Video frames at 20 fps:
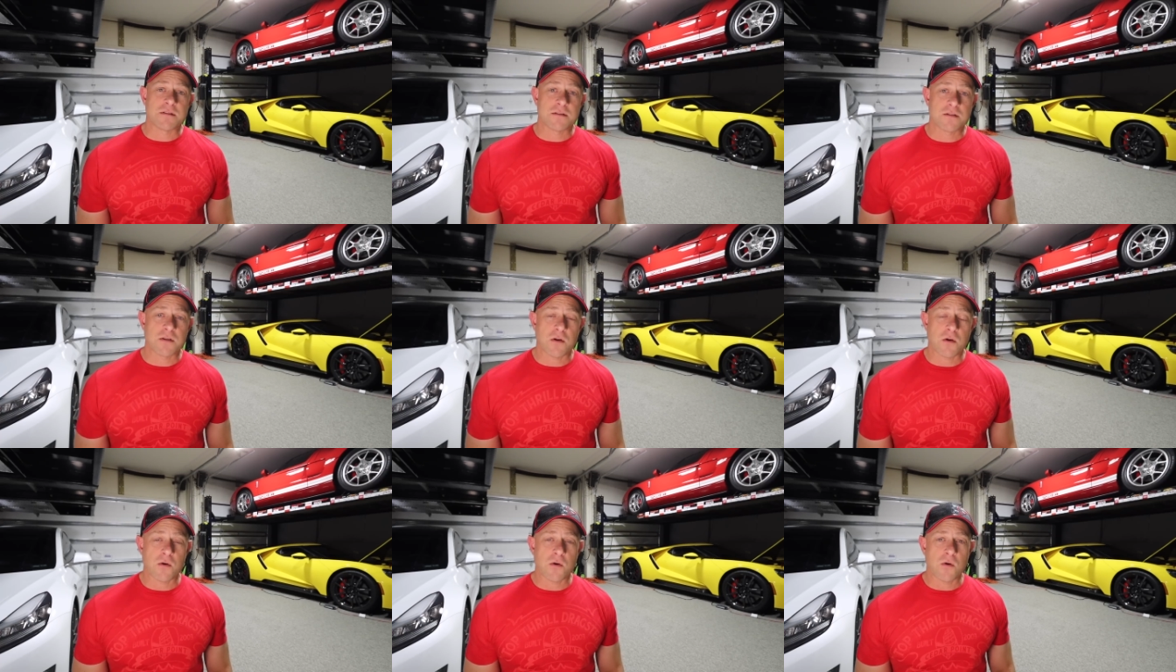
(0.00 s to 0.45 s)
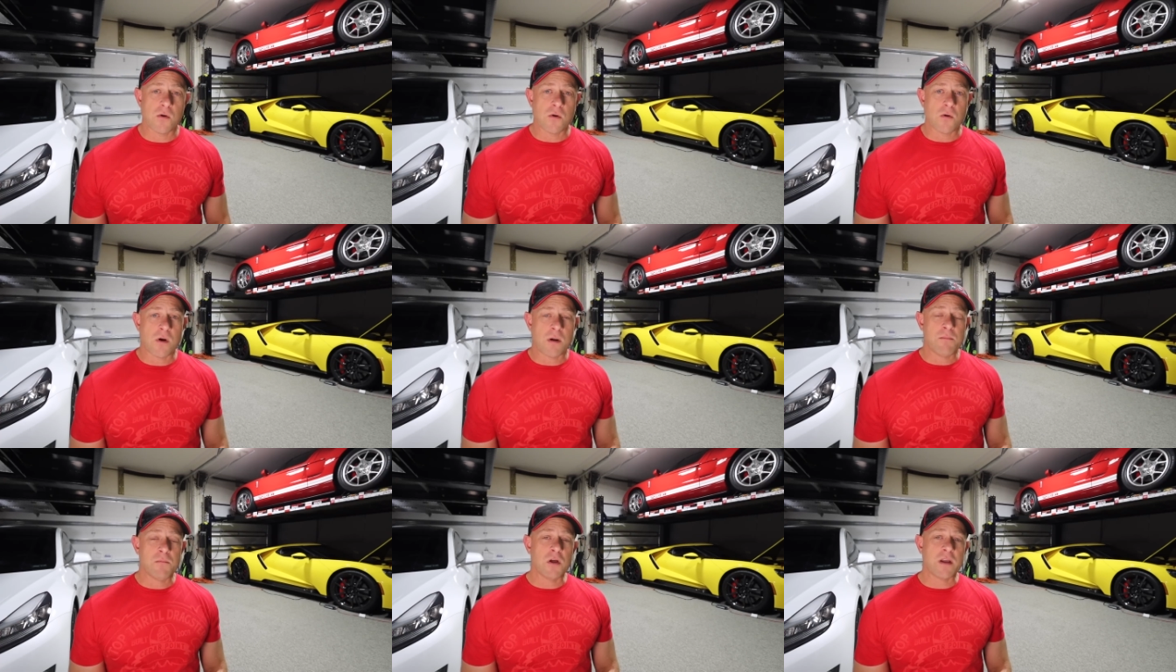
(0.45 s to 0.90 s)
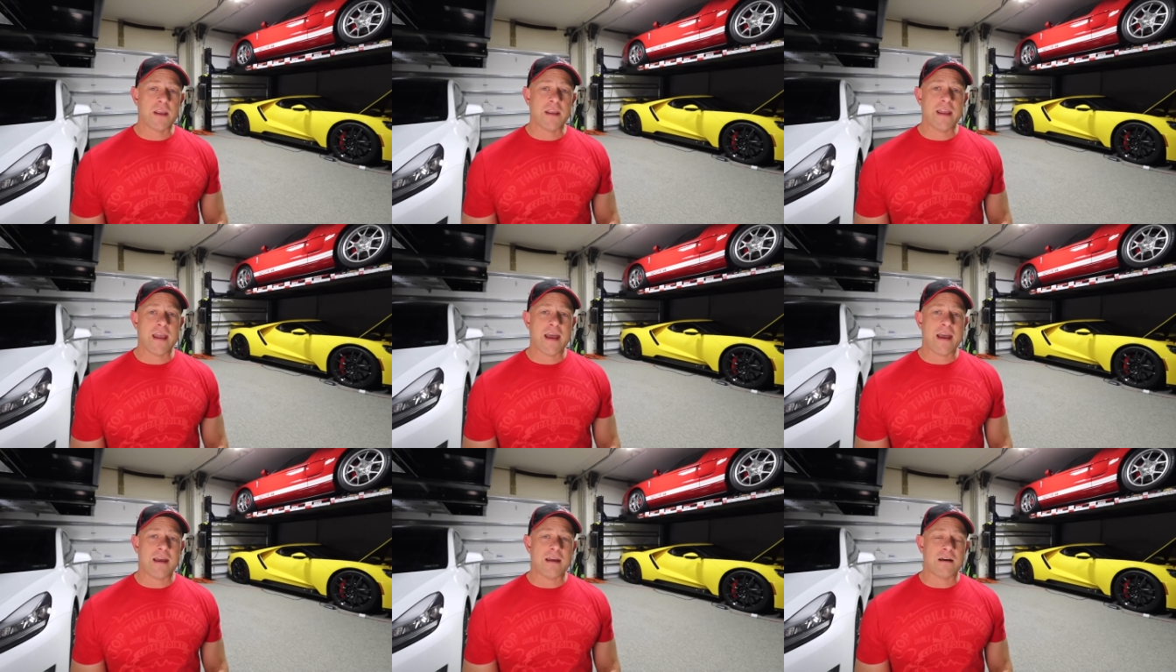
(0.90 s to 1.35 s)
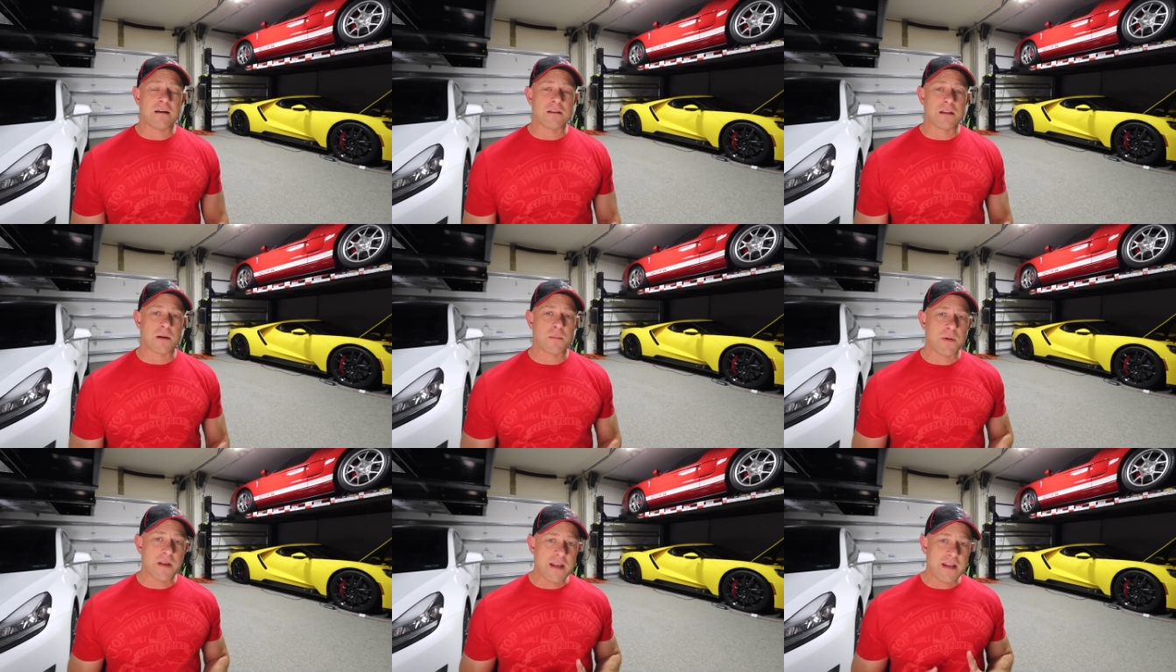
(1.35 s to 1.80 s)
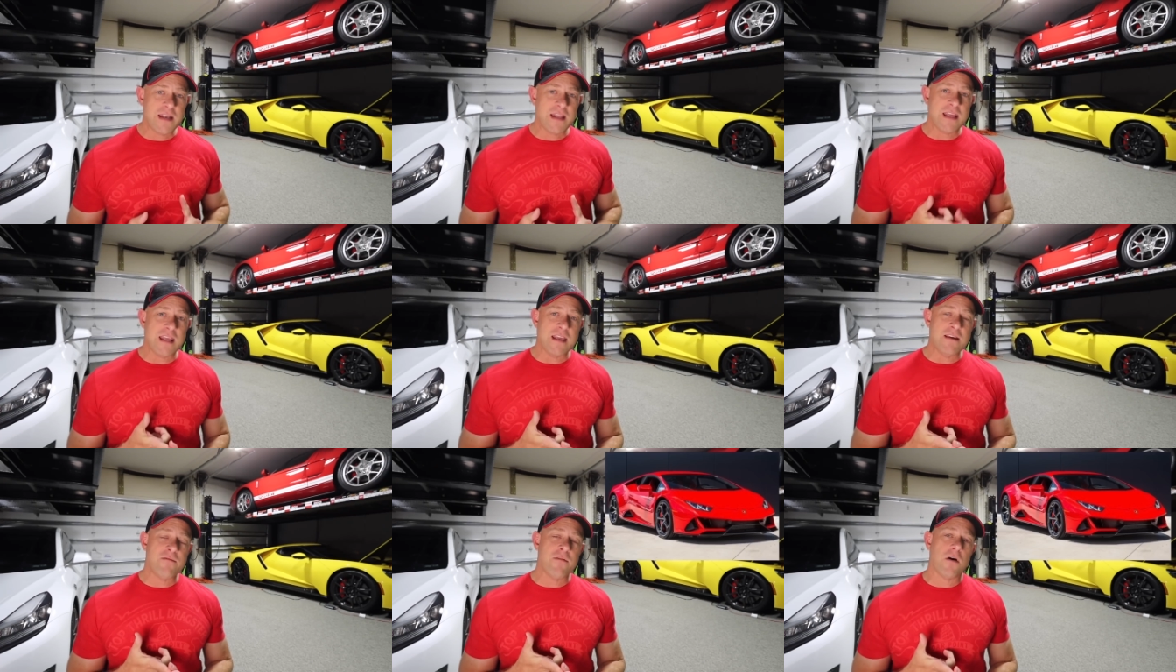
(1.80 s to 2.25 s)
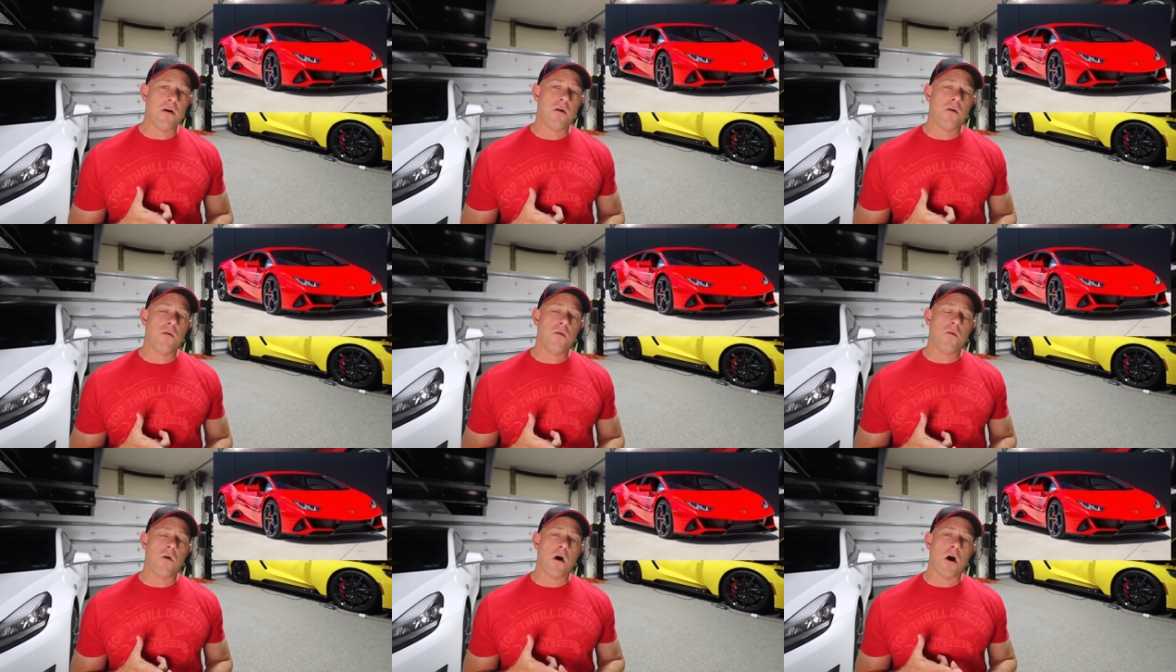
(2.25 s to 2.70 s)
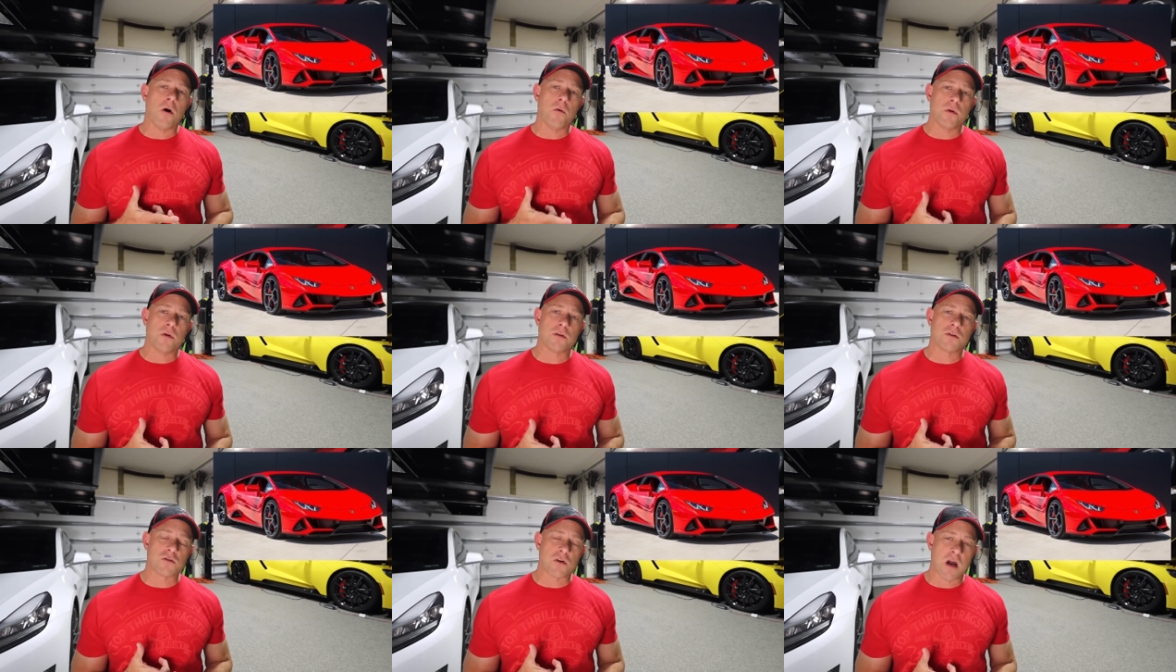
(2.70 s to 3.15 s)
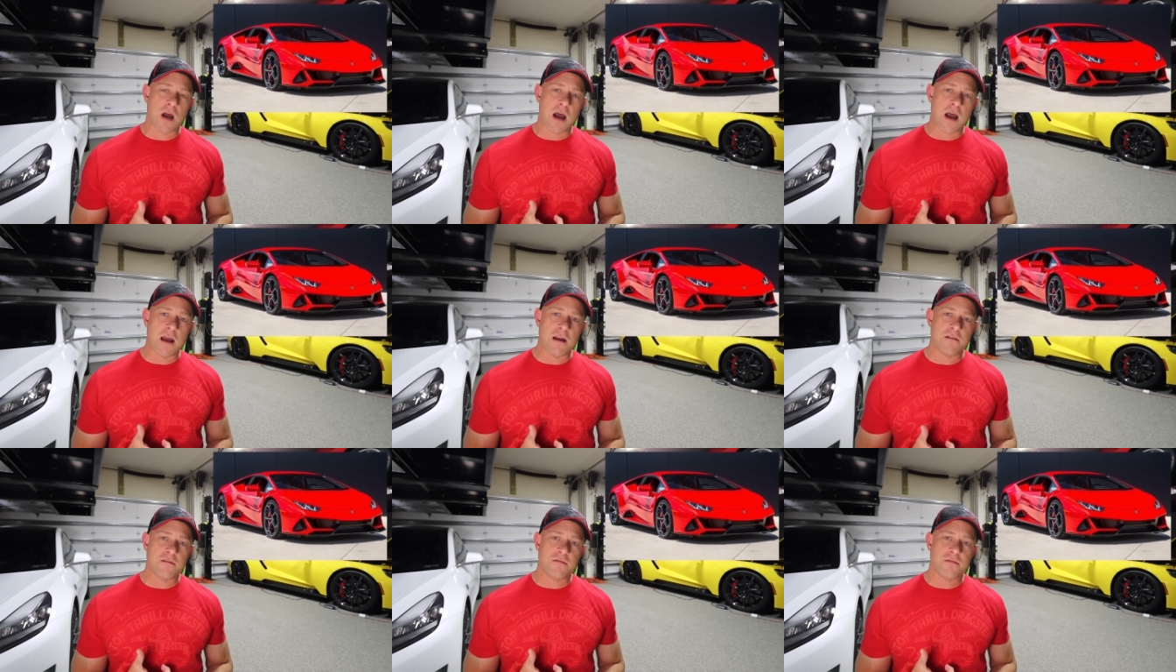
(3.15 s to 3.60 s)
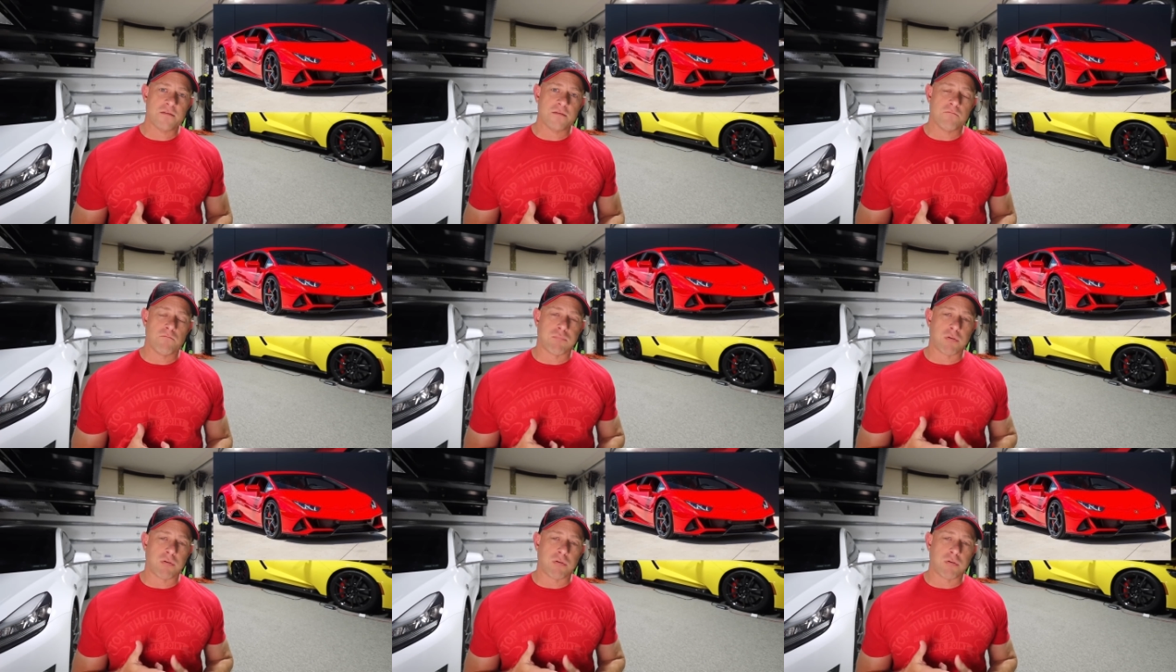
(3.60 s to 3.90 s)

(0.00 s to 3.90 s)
So I'm looking at a Lamborghini Evo all-wheel drive,